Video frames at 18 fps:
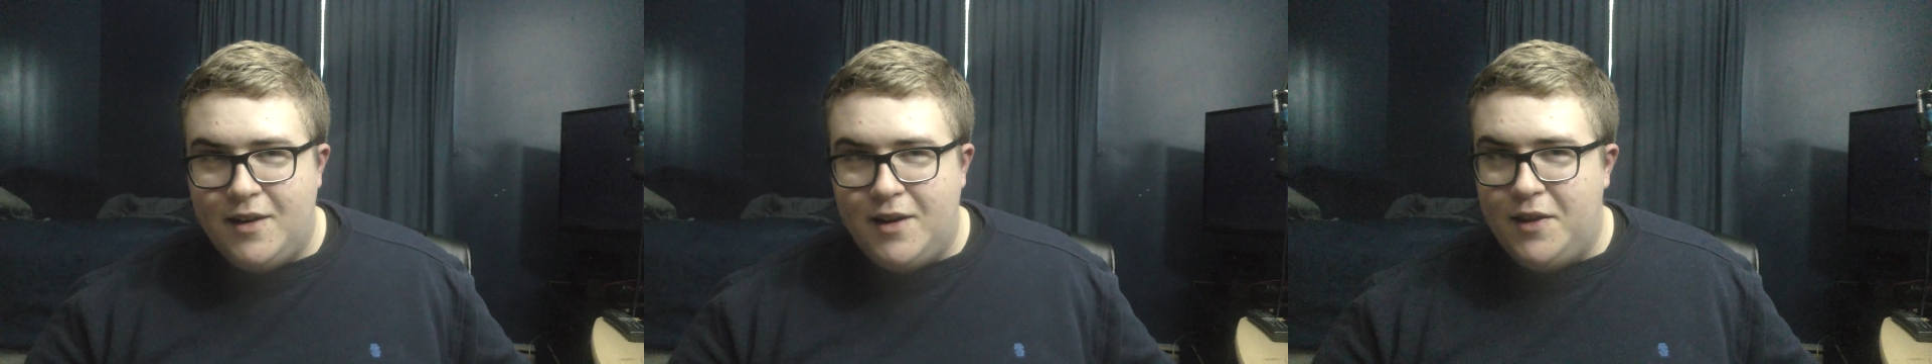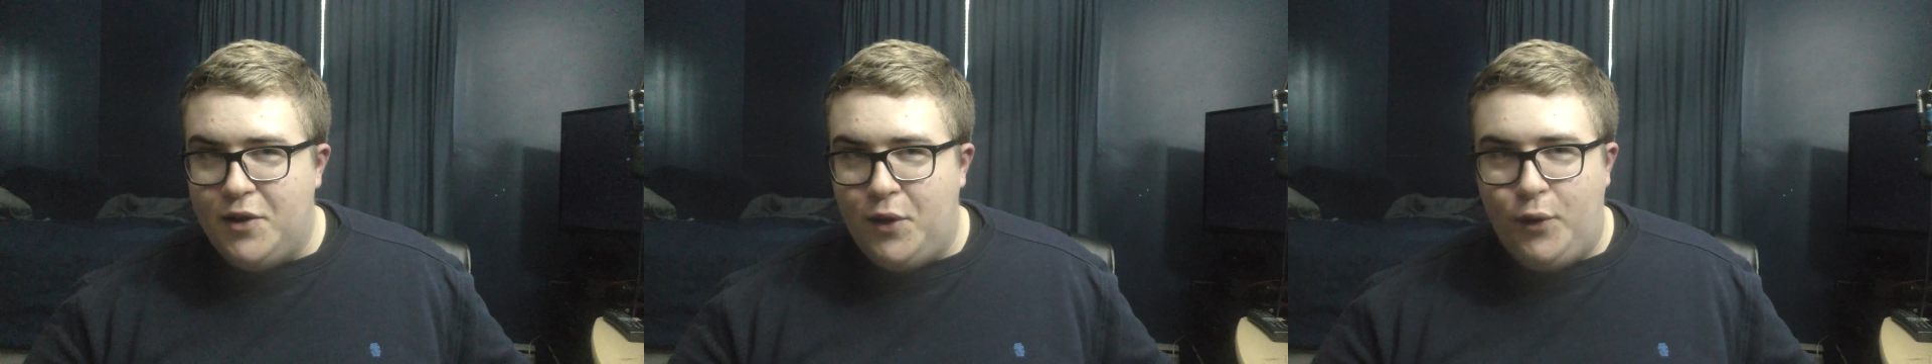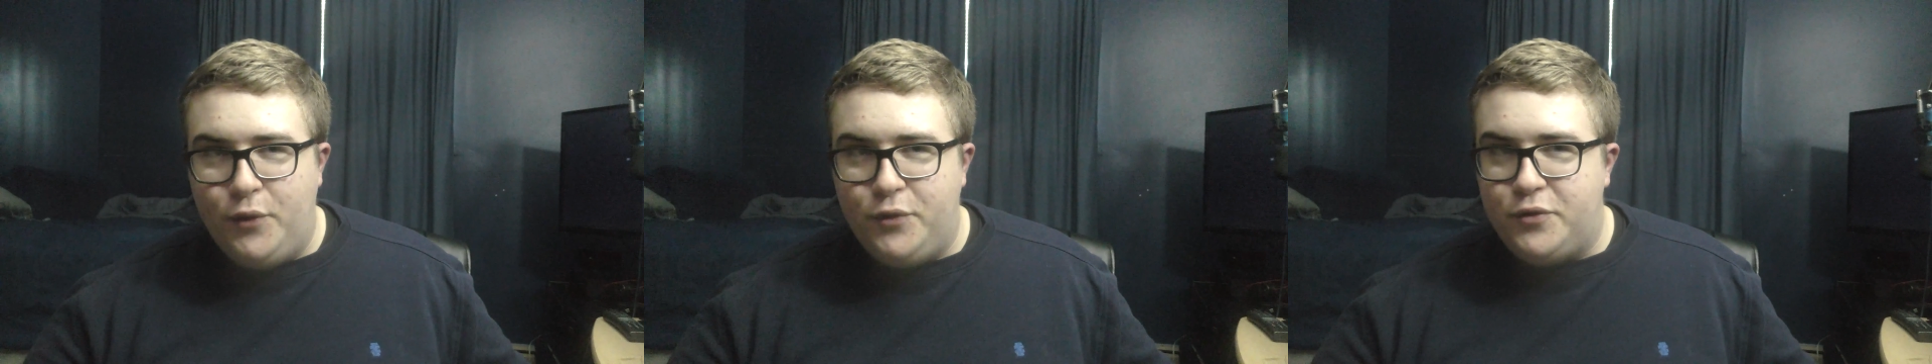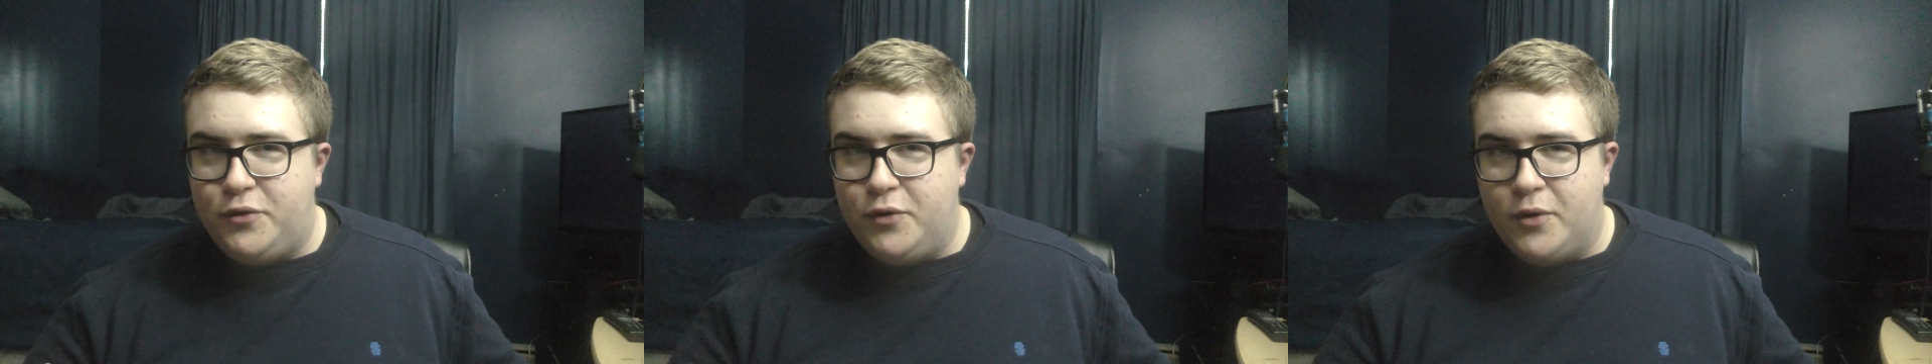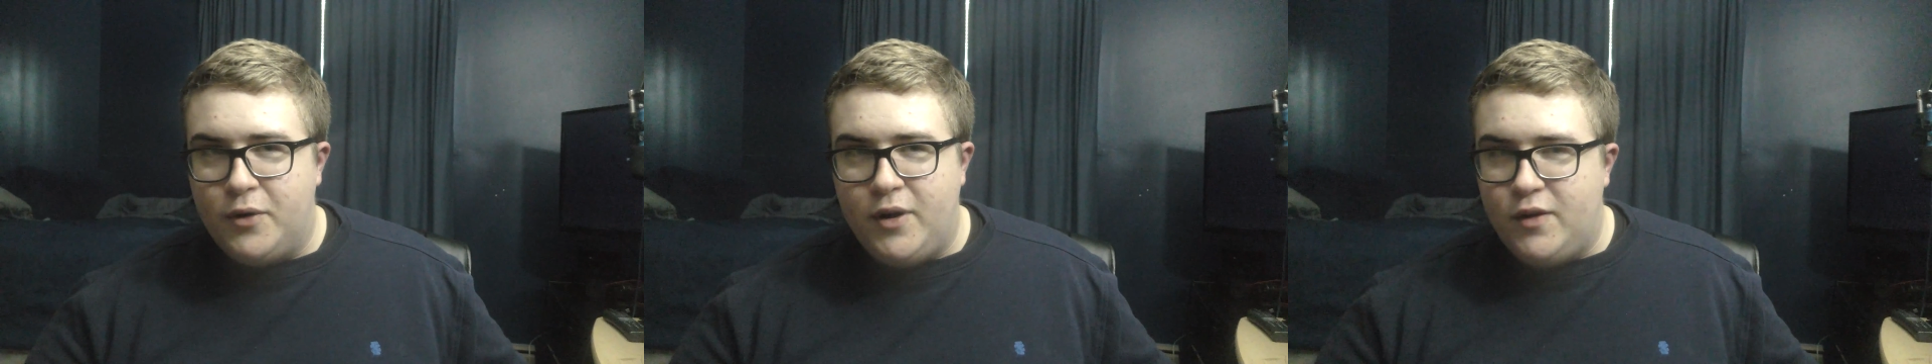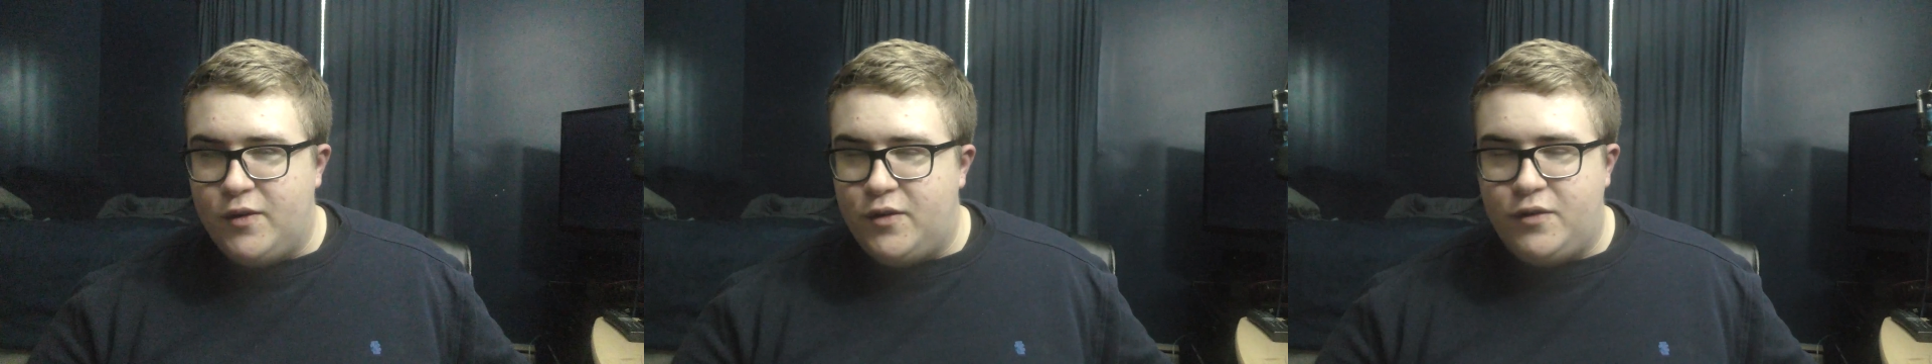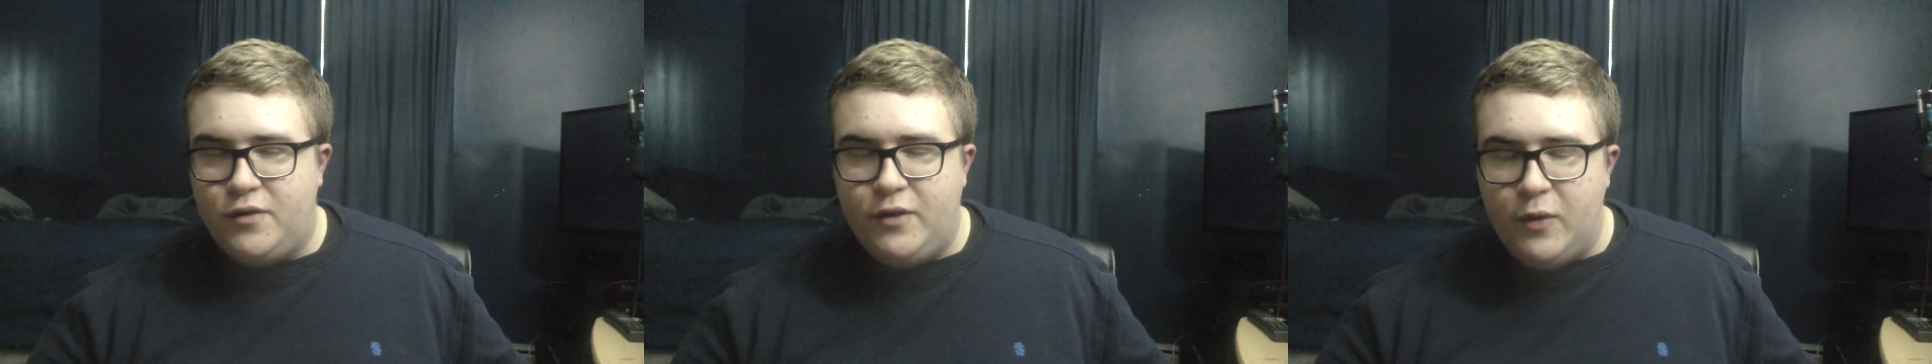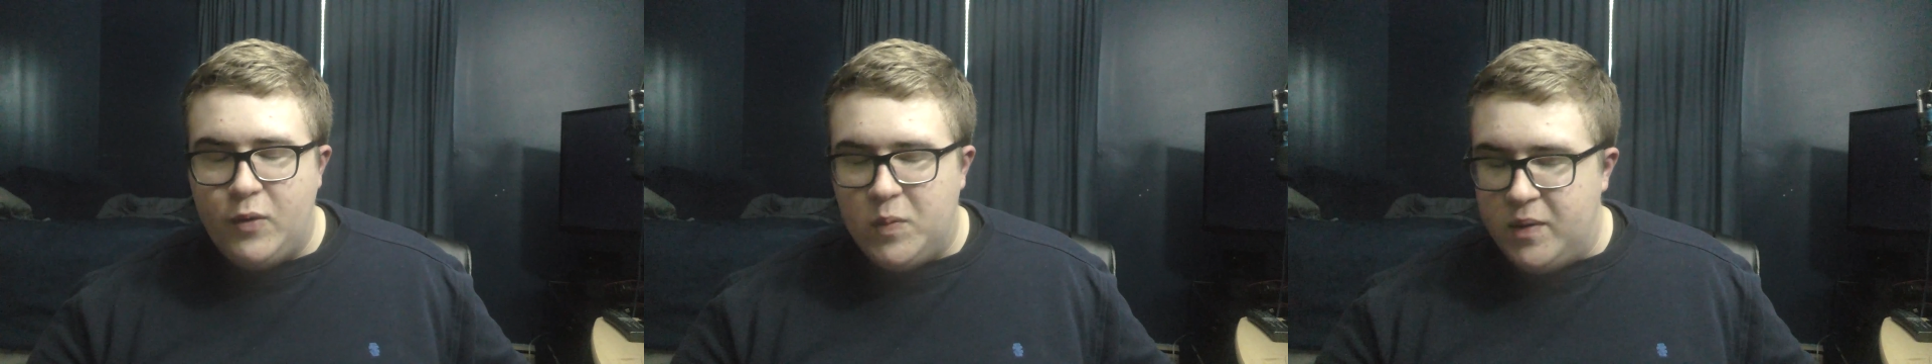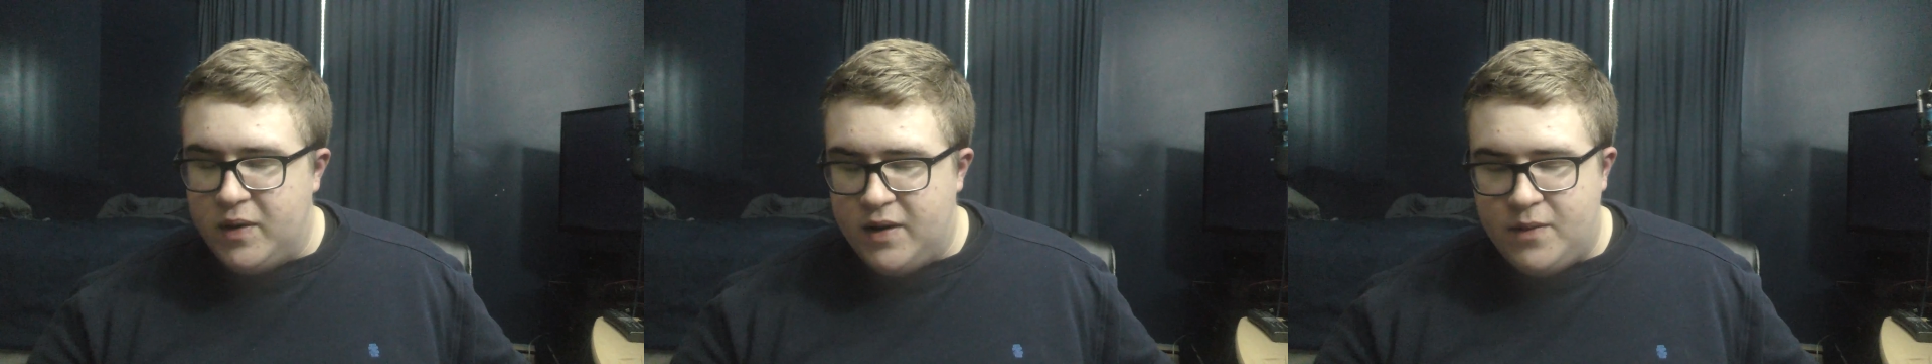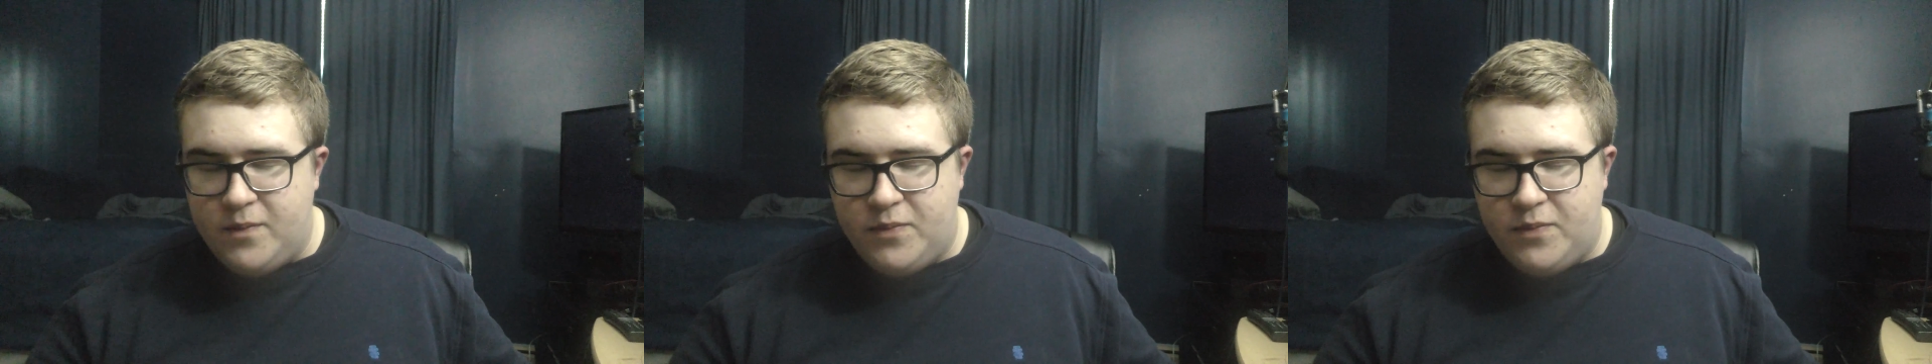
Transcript: And the whole story is stupid.